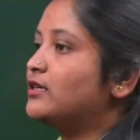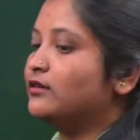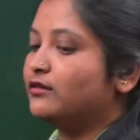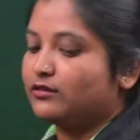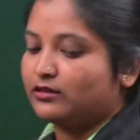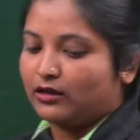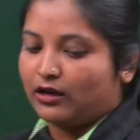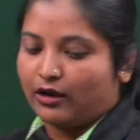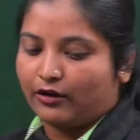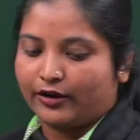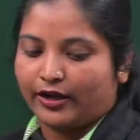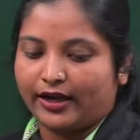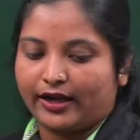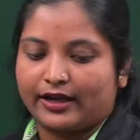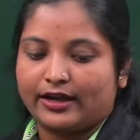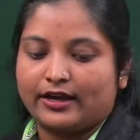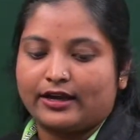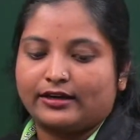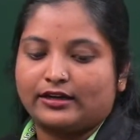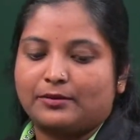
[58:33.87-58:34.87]
Okay,
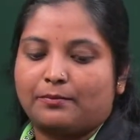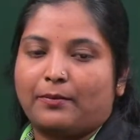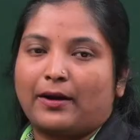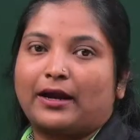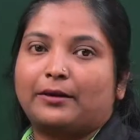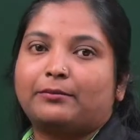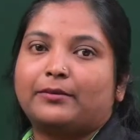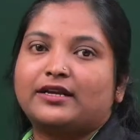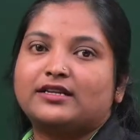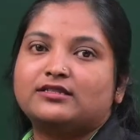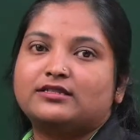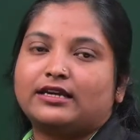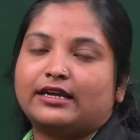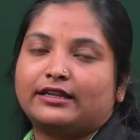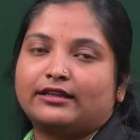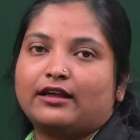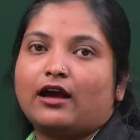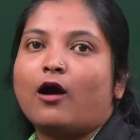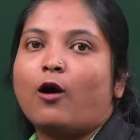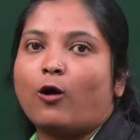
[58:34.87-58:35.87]
departments in the
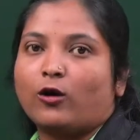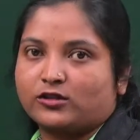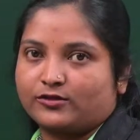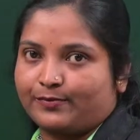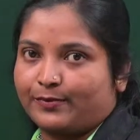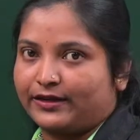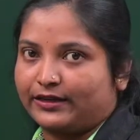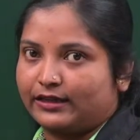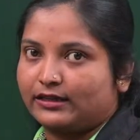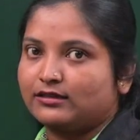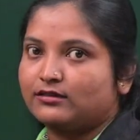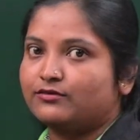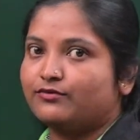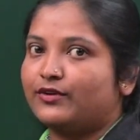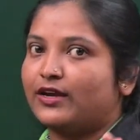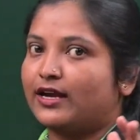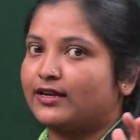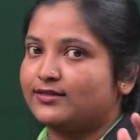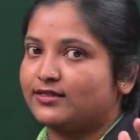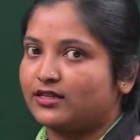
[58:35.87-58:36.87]
hospitals we are
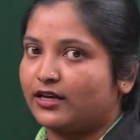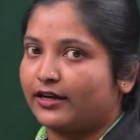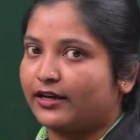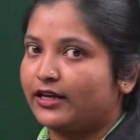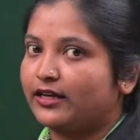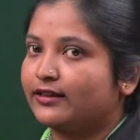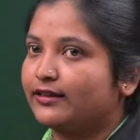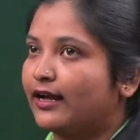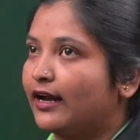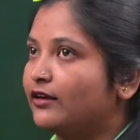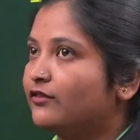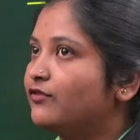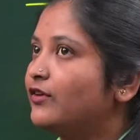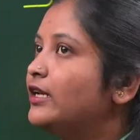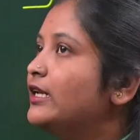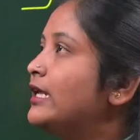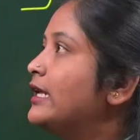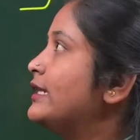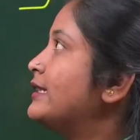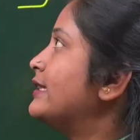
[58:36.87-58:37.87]
studying that one. In
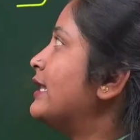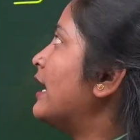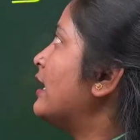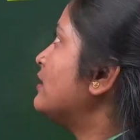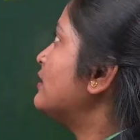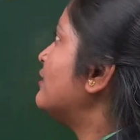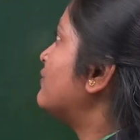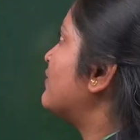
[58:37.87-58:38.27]
that, the first